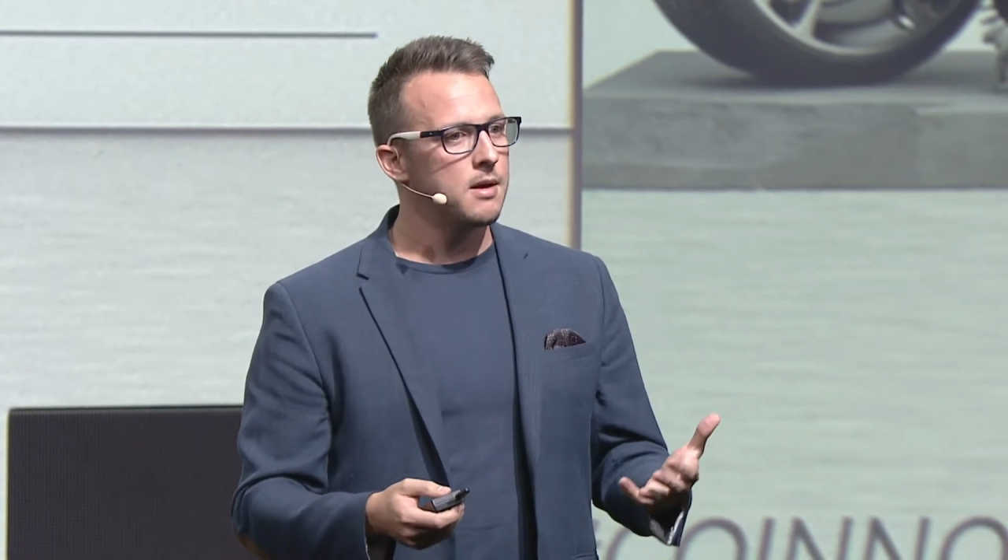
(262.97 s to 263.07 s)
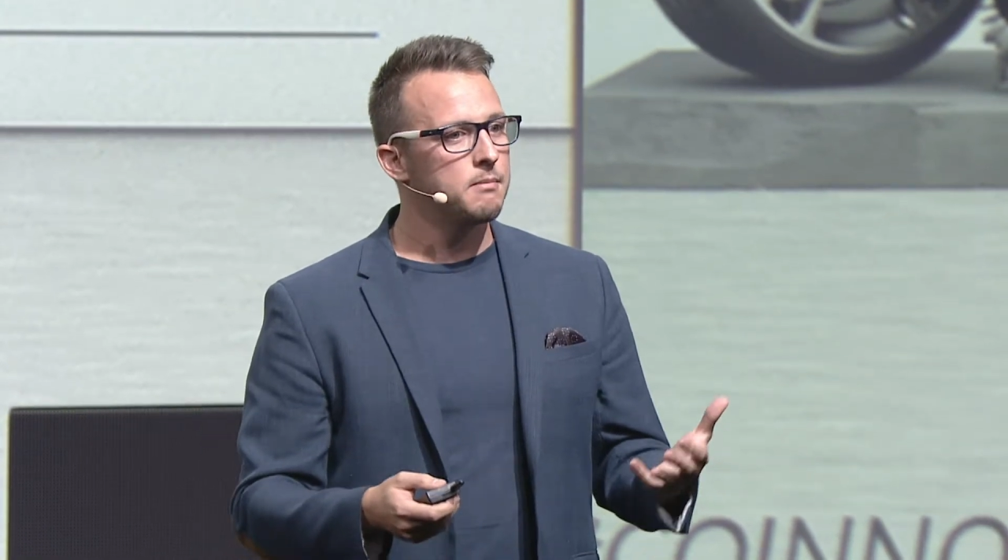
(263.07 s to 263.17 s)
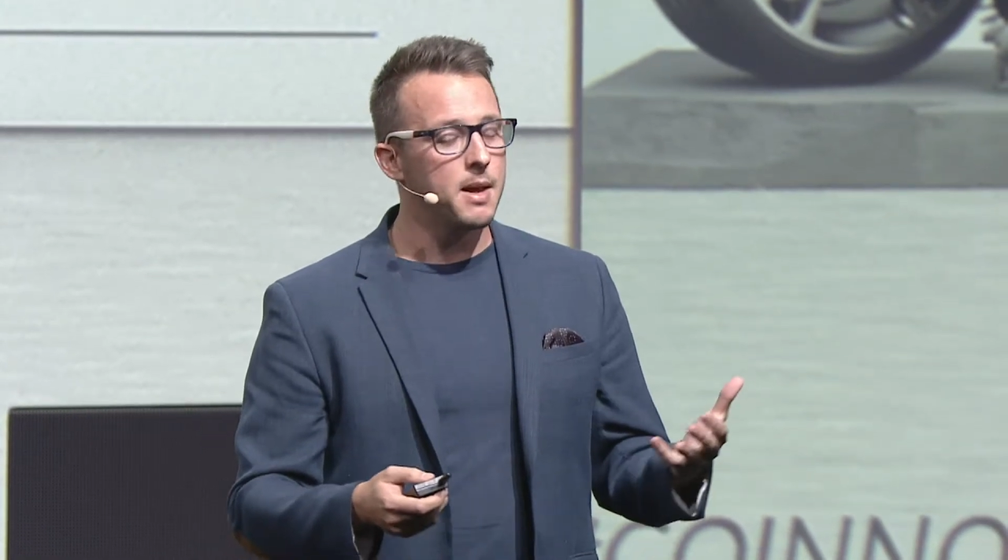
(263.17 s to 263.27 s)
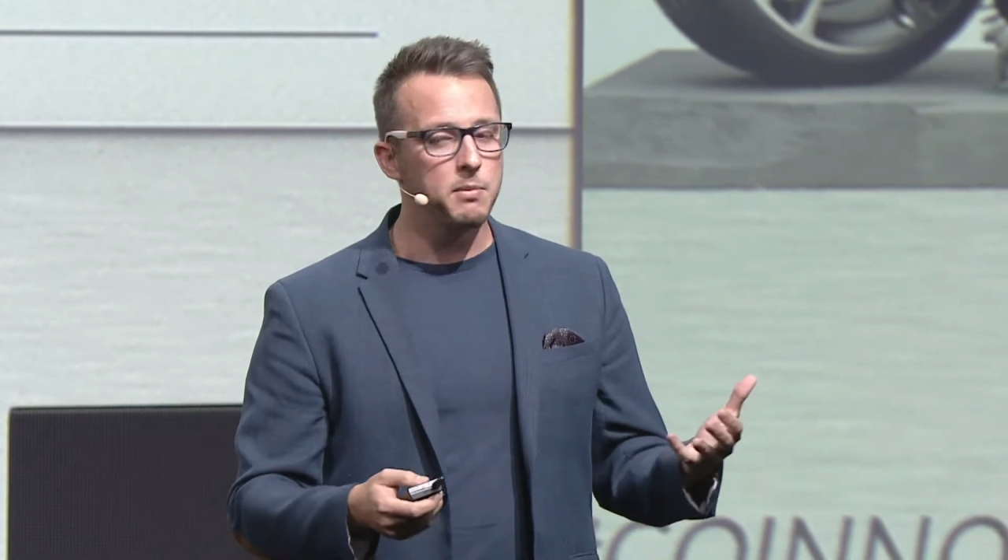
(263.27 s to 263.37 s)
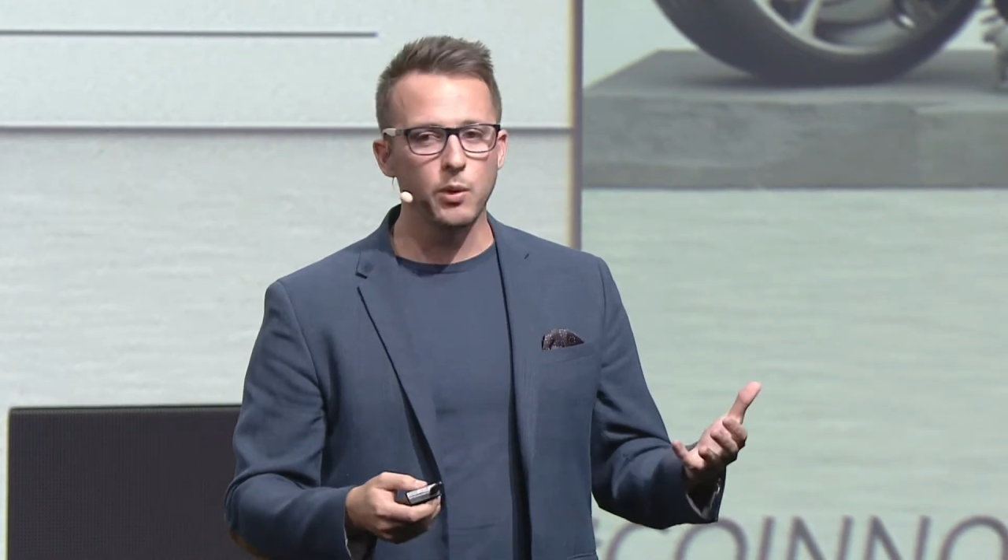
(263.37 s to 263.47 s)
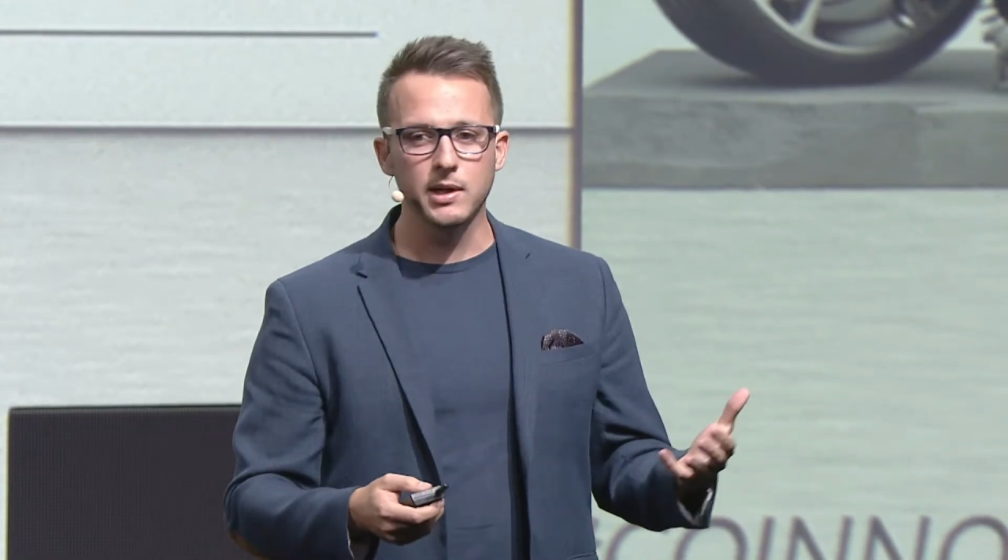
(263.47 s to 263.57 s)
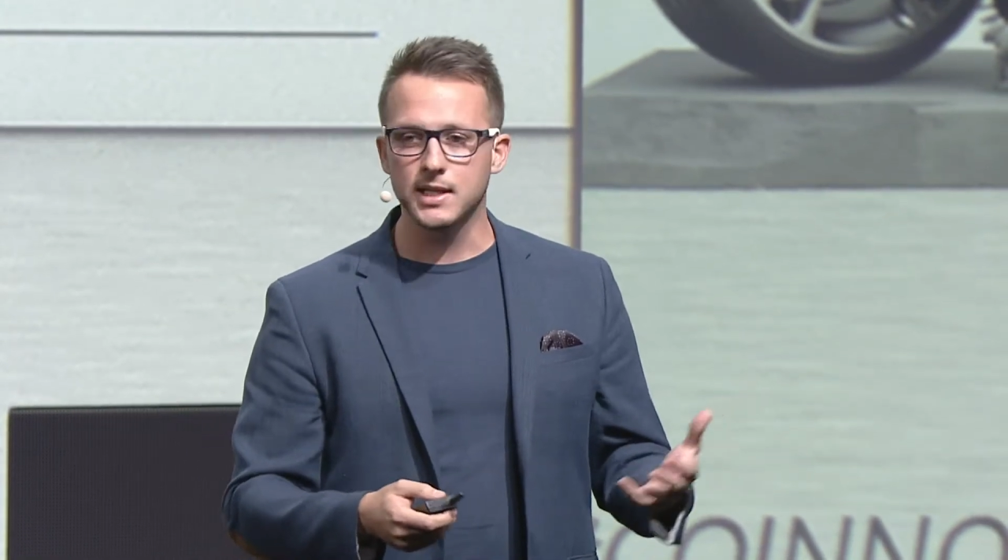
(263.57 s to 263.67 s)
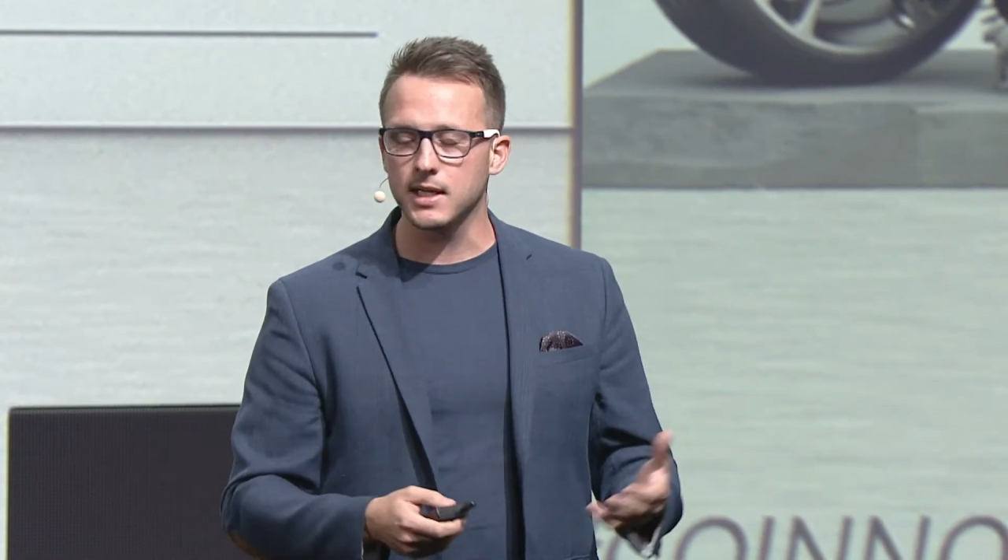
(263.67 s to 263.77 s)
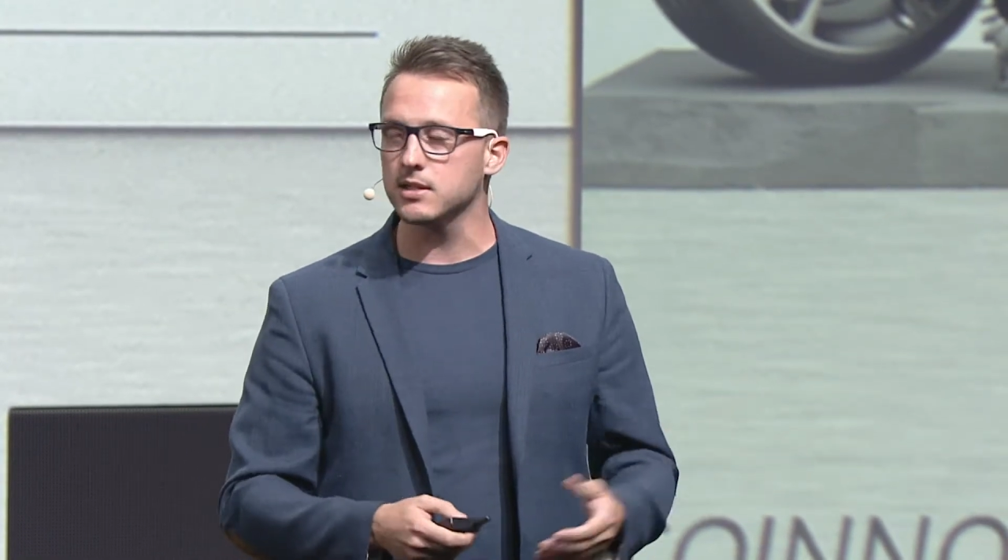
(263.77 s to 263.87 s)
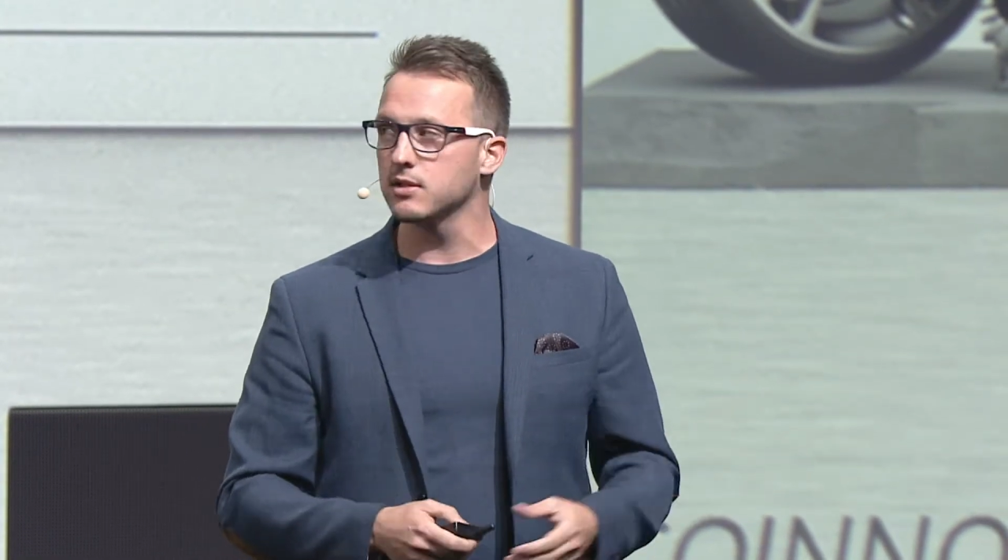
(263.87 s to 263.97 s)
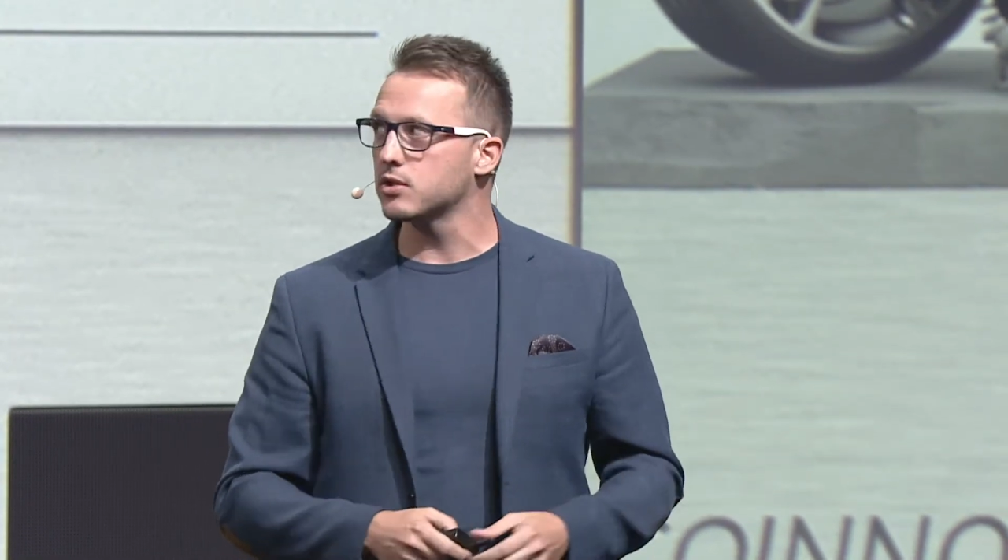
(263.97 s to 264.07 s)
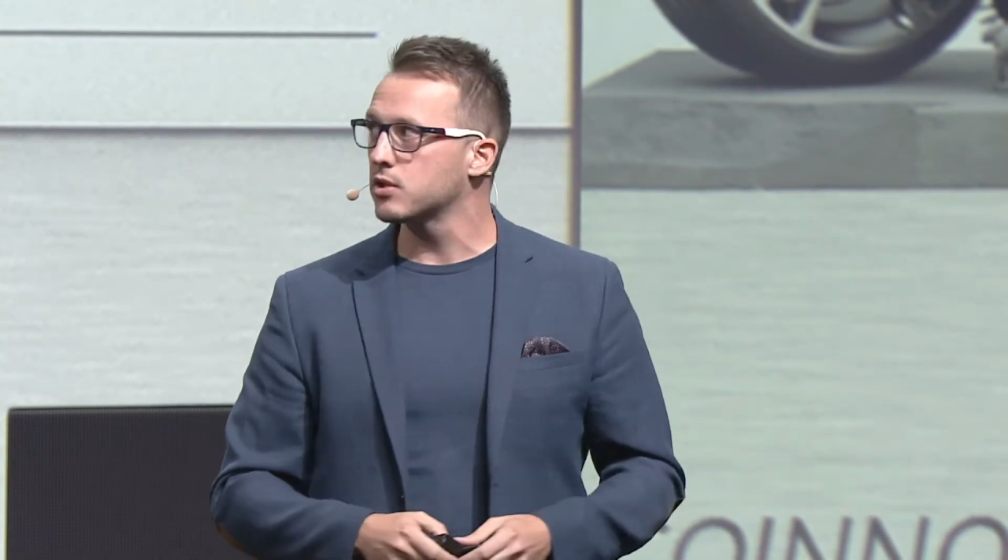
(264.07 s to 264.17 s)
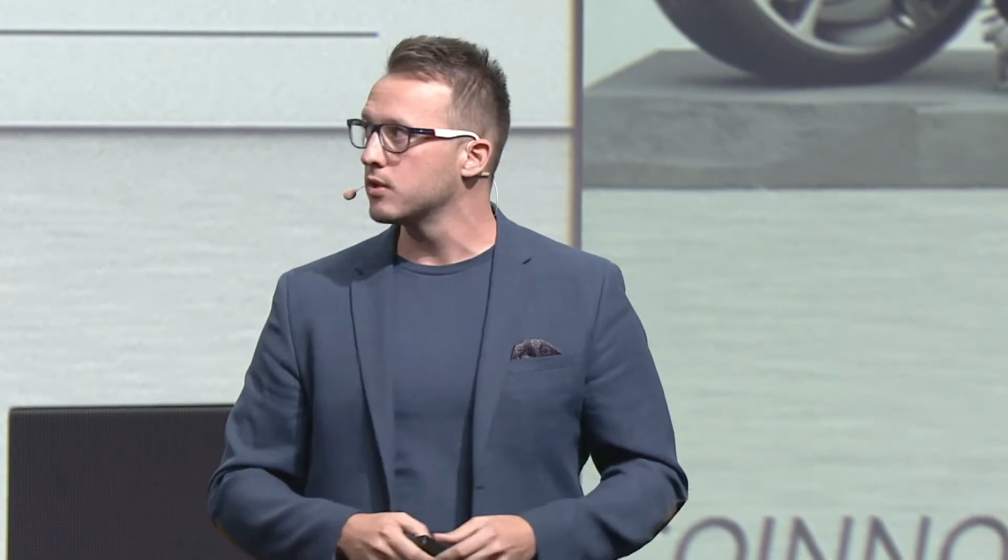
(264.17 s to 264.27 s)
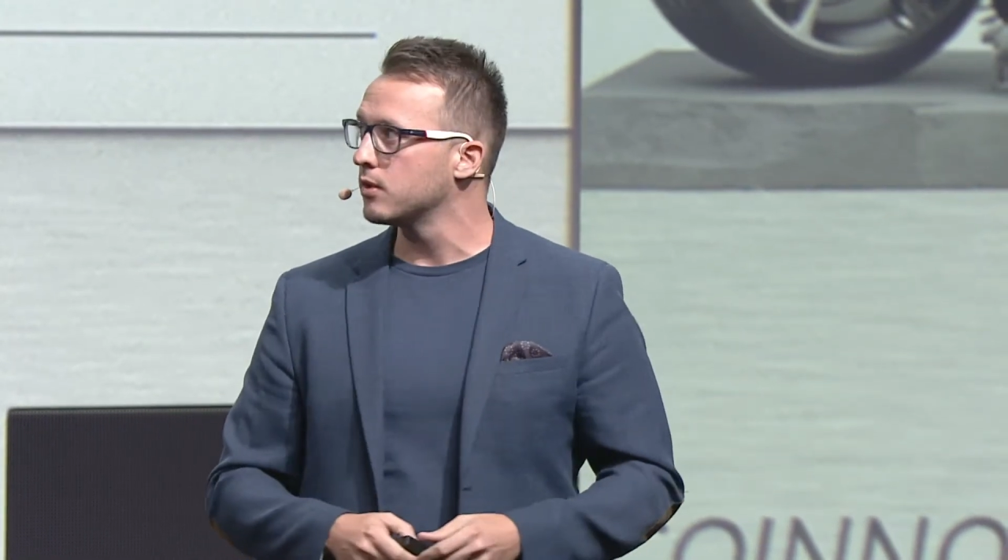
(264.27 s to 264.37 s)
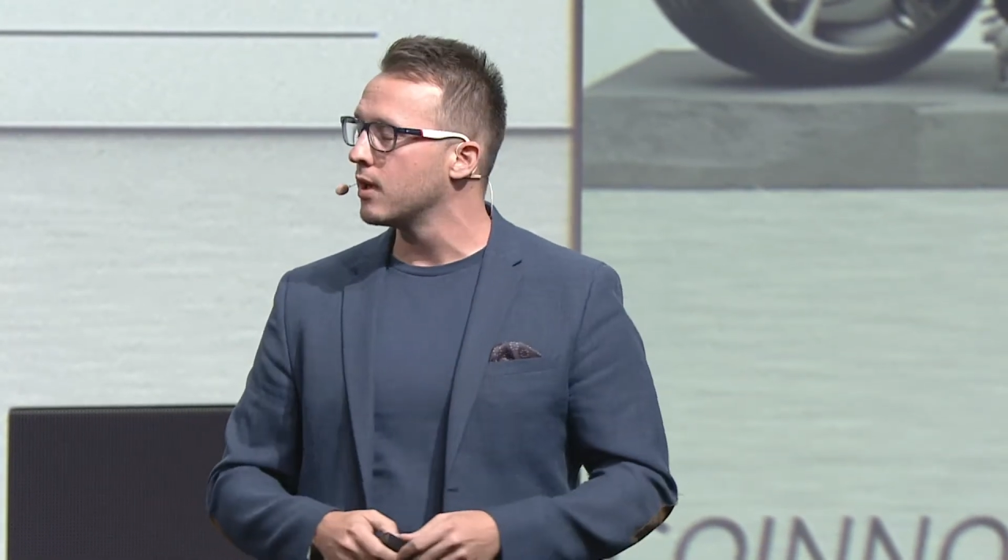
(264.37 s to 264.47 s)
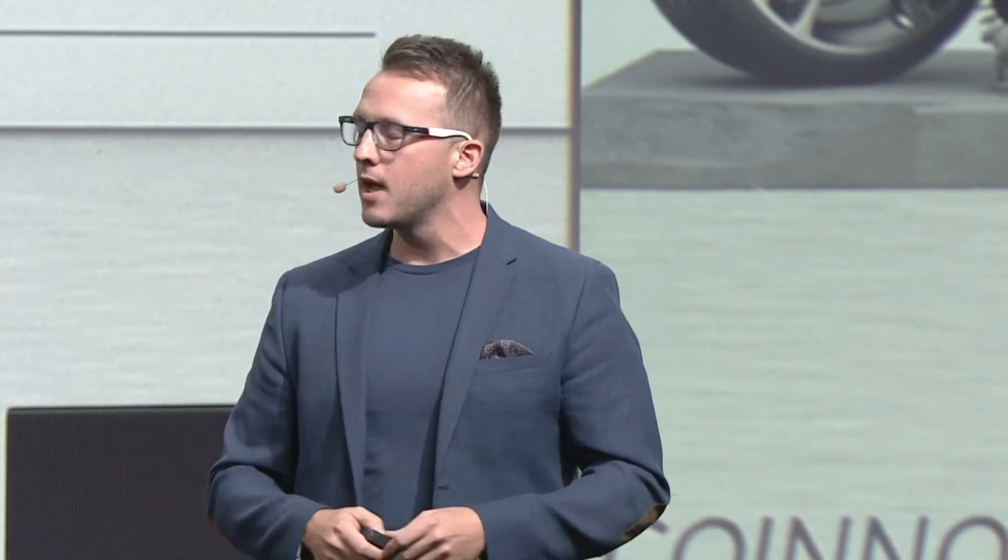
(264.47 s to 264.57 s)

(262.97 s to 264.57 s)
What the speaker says: Maybe we're destined to